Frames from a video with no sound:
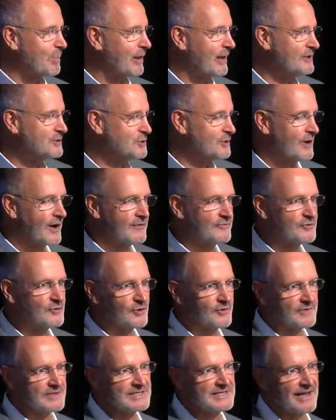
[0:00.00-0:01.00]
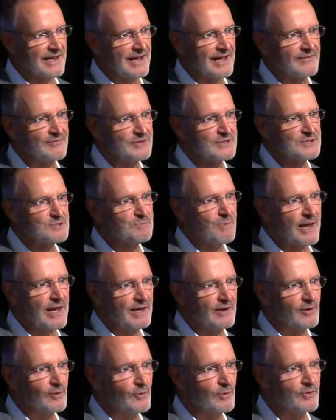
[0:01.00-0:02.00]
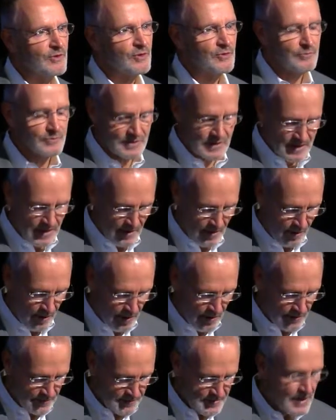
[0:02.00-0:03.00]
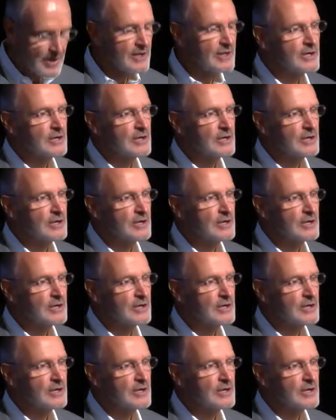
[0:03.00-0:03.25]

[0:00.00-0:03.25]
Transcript: pleasure of serving today on this panel with you all.